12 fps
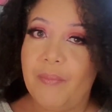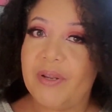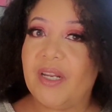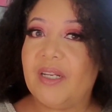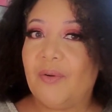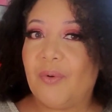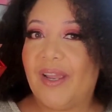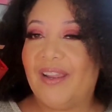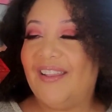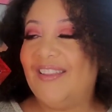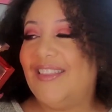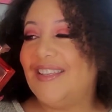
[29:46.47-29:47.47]
But
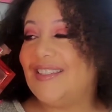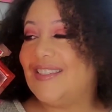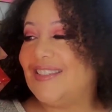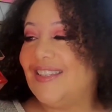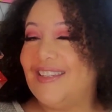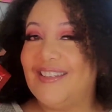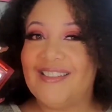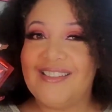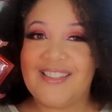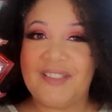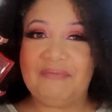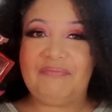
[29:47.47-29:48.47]
anyway, this
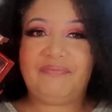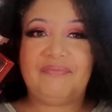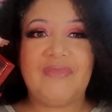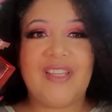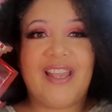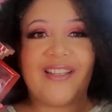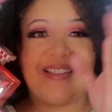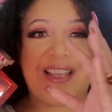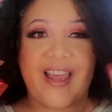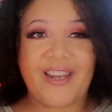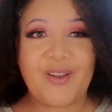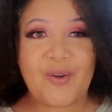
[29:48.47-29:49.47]
is
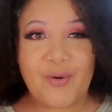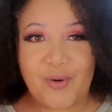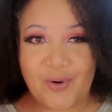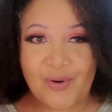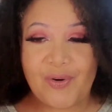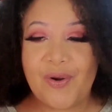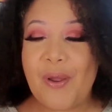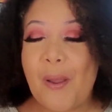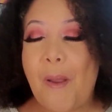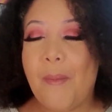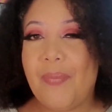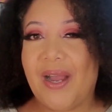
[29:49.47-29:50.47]
Exotic Coral
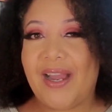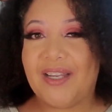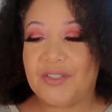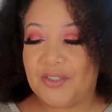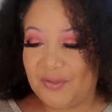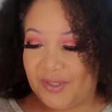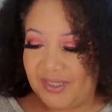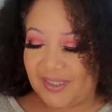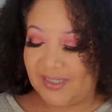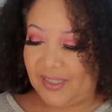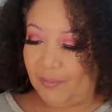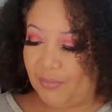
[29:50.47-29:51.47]
by Judith
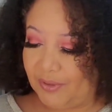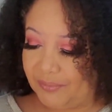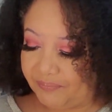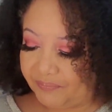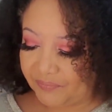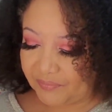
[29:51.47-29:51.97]
Leiber.